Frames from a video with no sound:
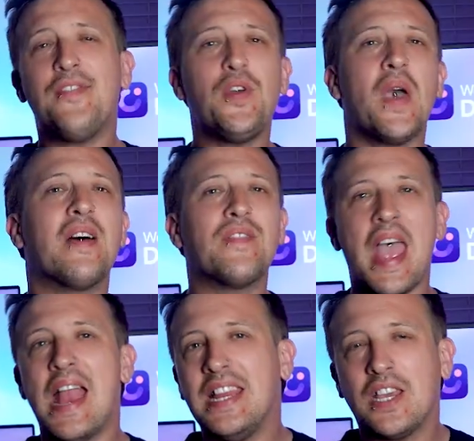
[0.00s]
If you have
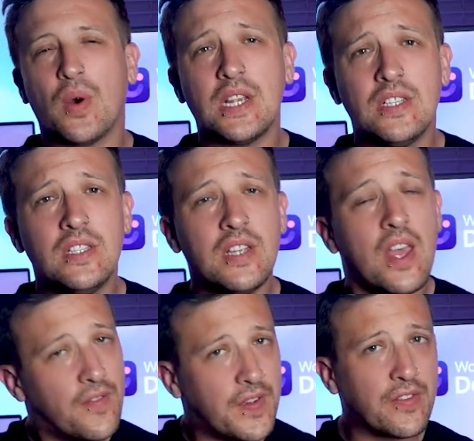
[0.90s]
any questions,
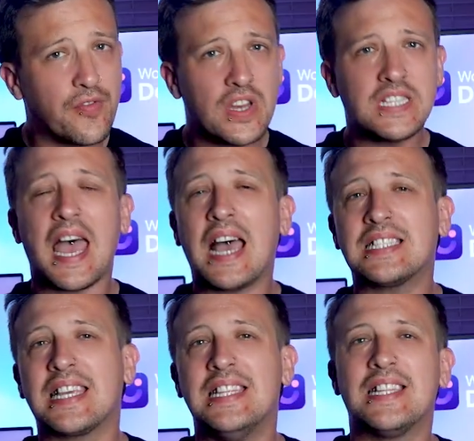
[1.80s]
feel free to
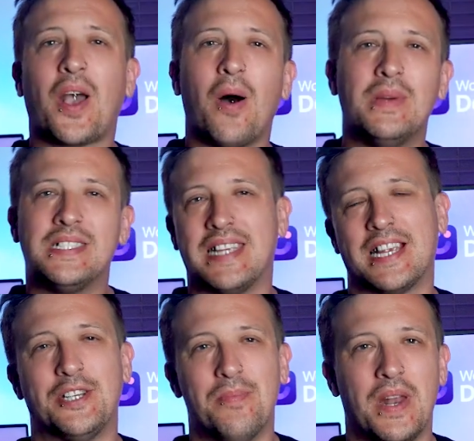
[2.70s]
ask in the comment
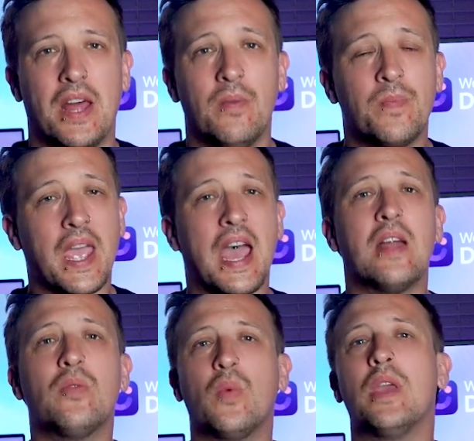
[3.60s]
section below,
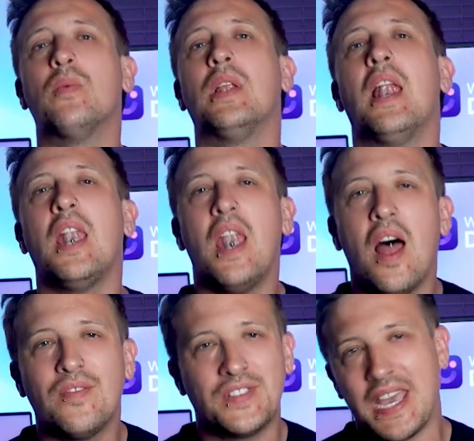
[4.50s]
and we will
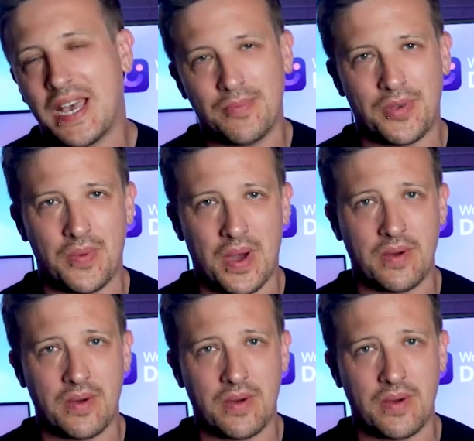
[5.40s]
love to help you